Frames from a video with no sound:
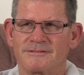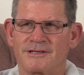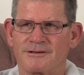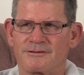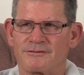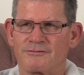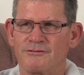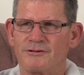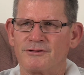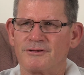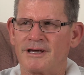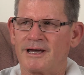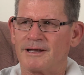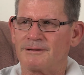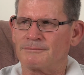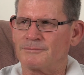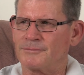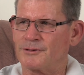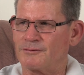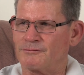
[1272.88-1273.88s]
get through that
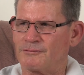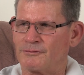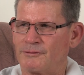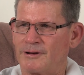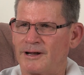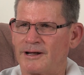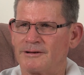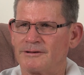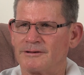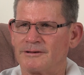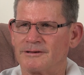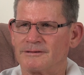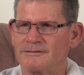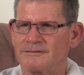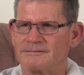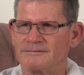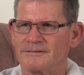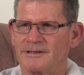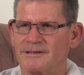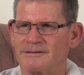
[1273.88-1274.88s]
and move around it,
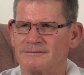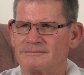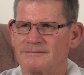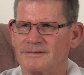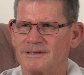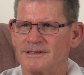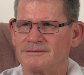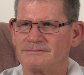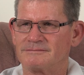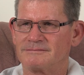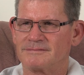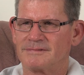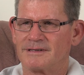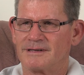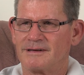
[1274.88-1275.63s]
and